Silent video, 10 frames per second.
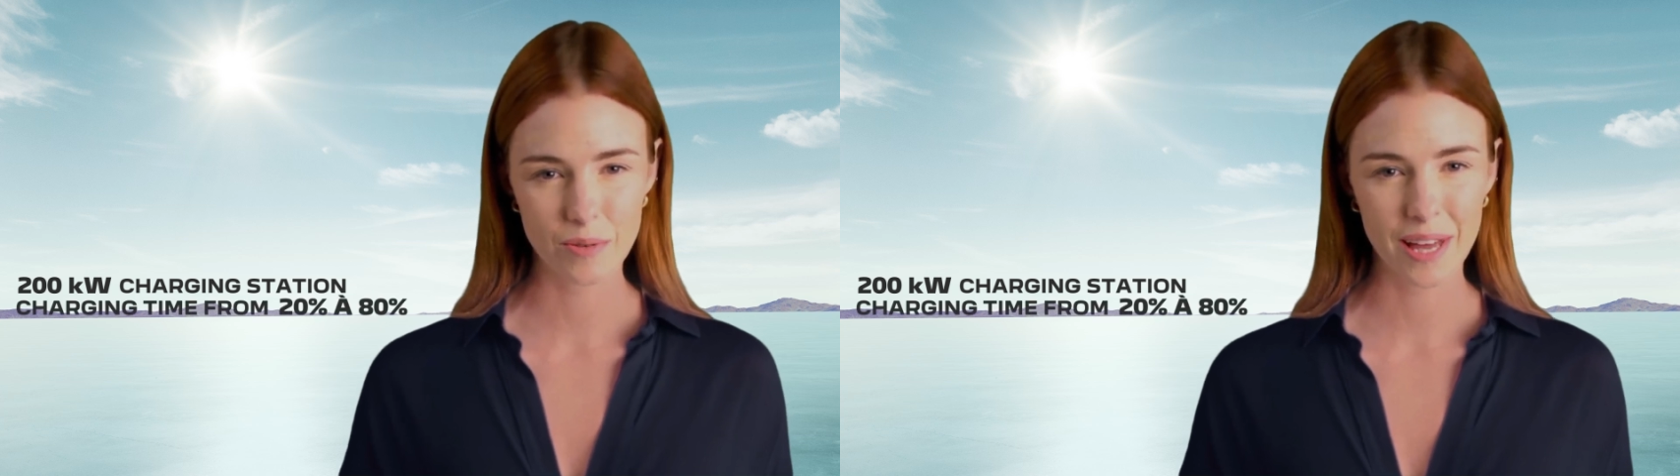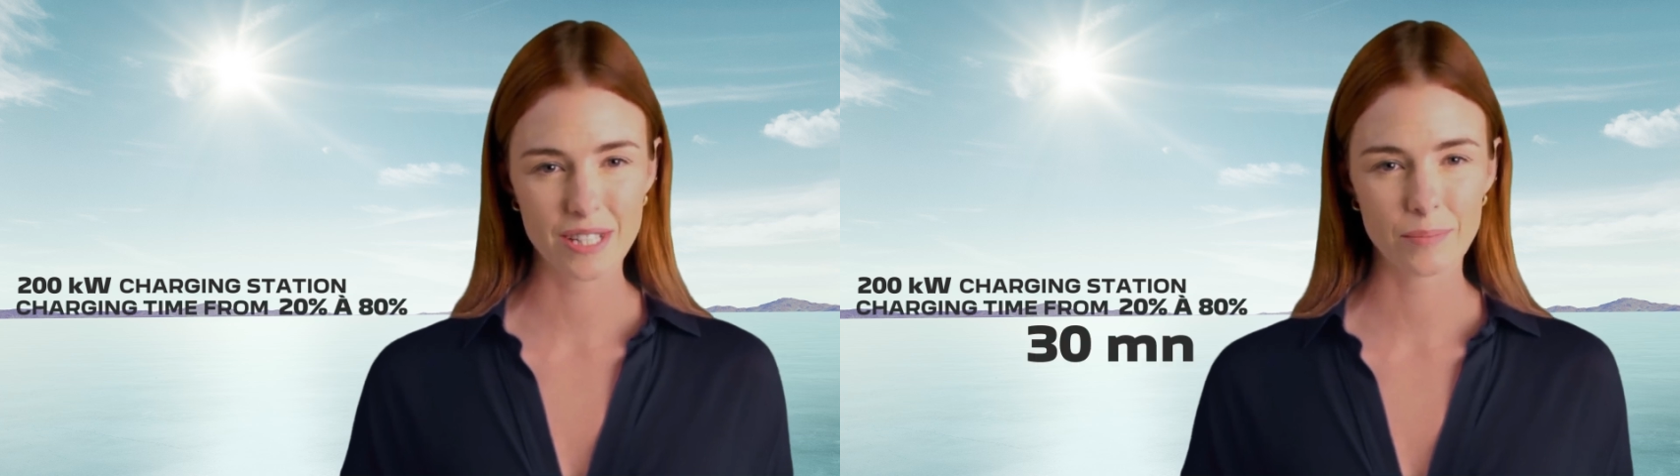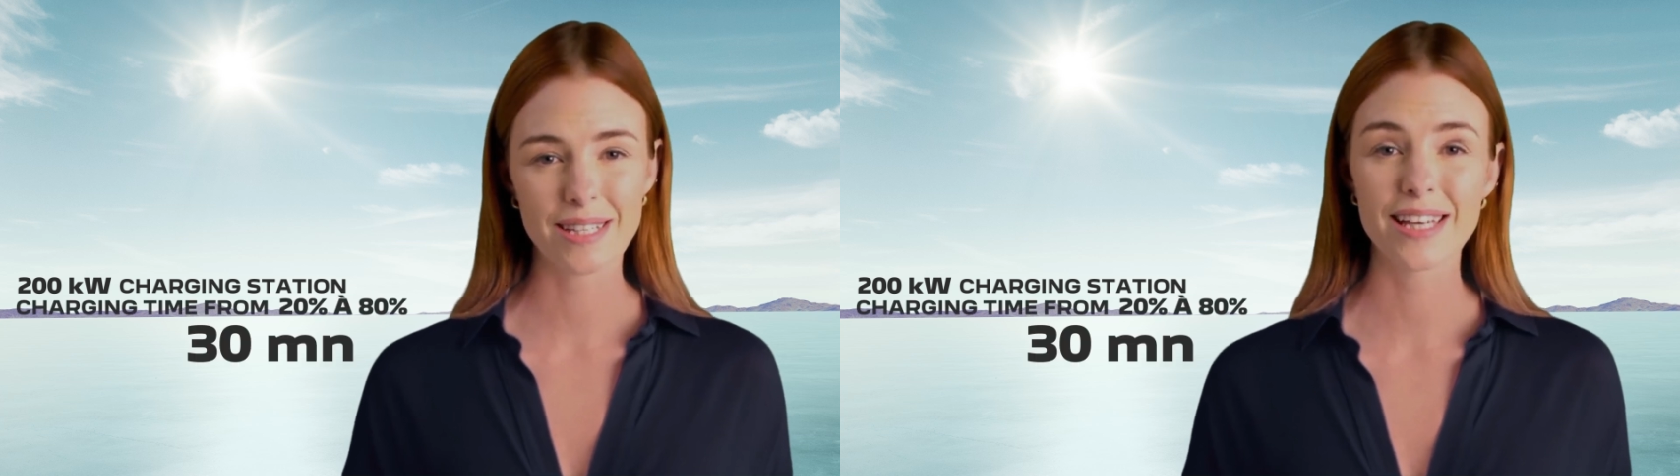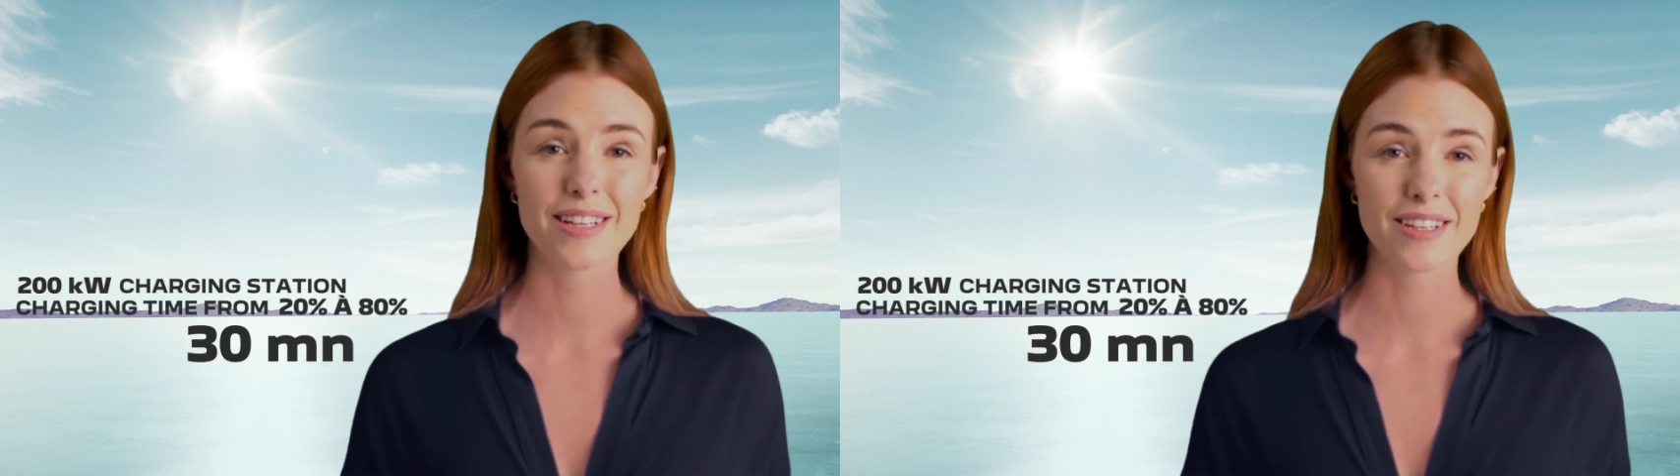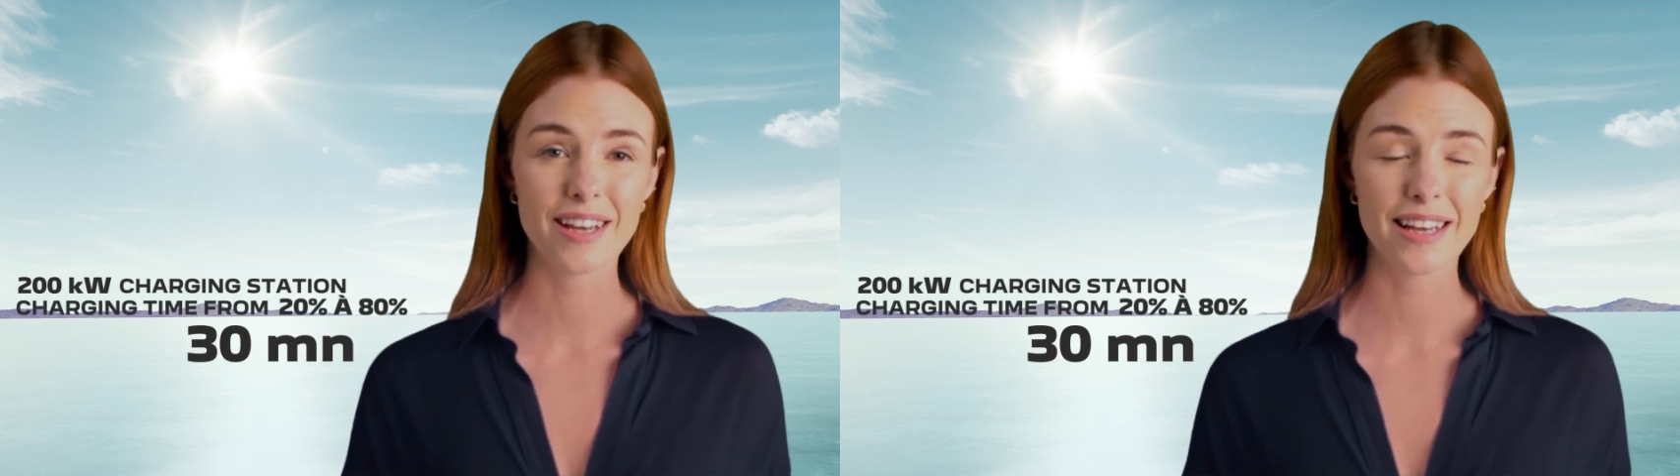
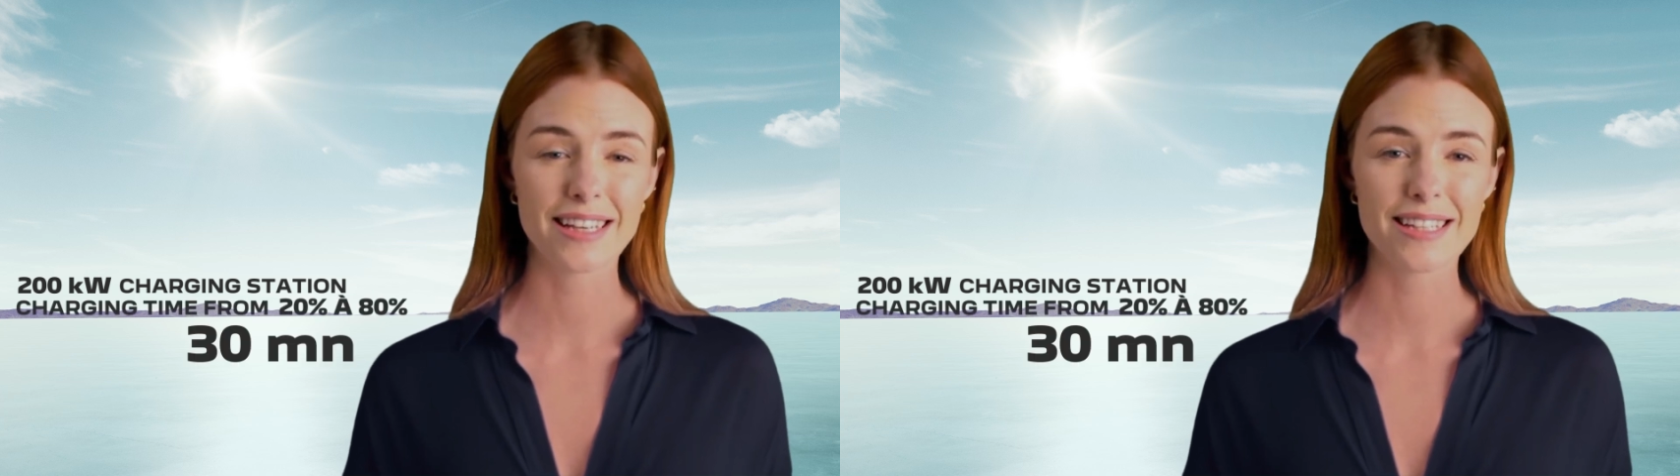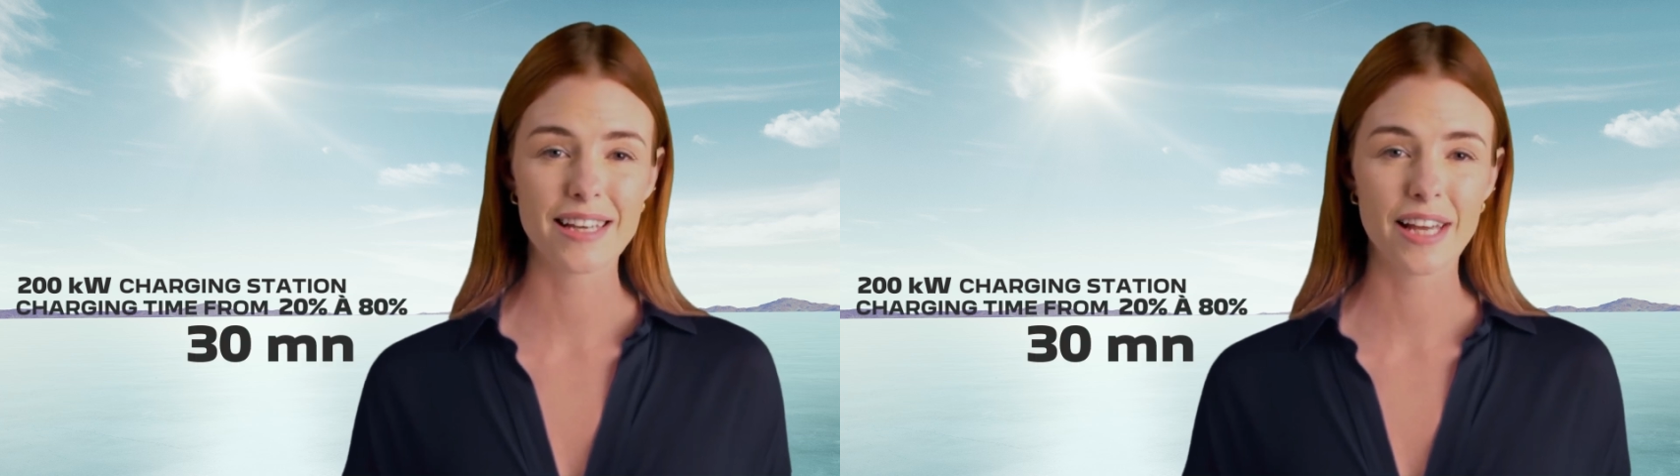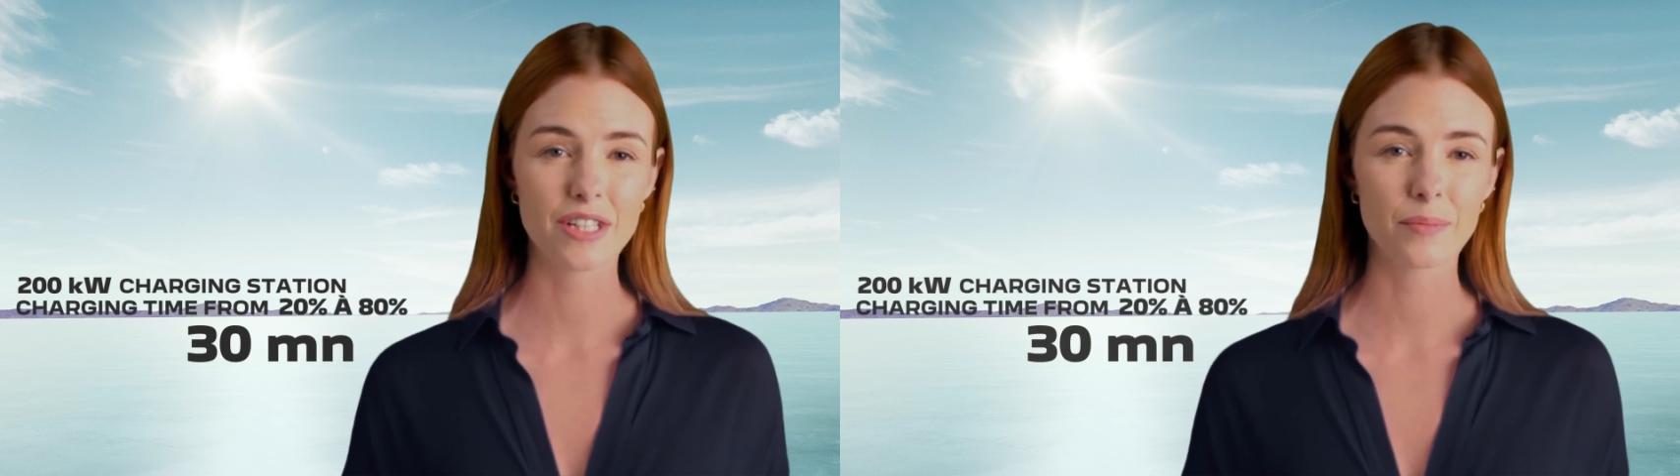80% is 30